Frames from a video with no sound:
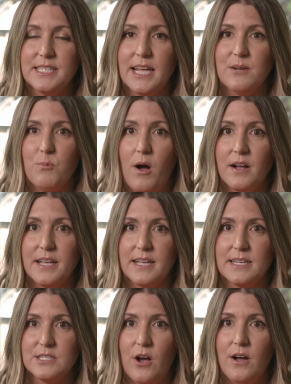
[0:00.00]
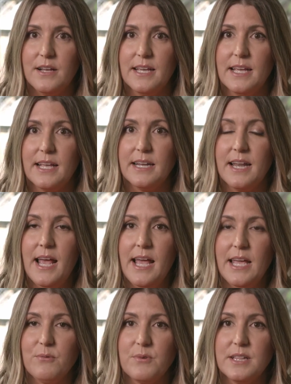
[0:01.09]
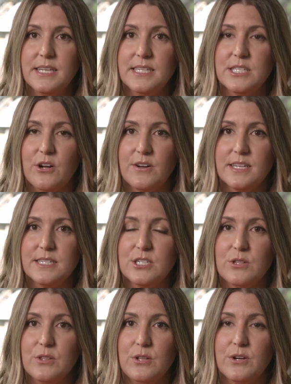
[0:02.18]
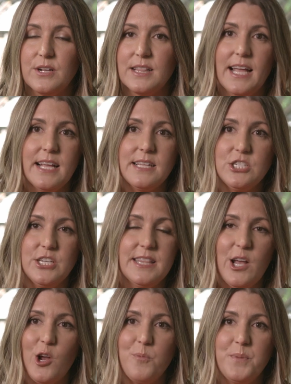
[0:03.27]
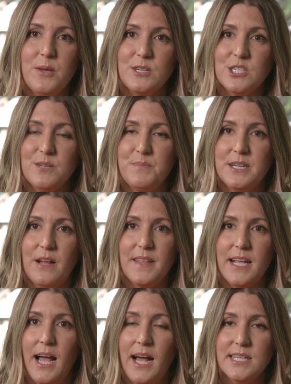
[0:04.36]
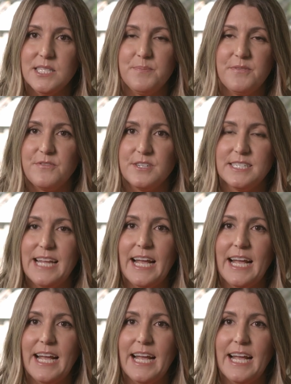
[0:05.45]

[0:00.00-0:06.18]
instead walking and talking, and it really started to look like gene therapy, which had been on the cusp for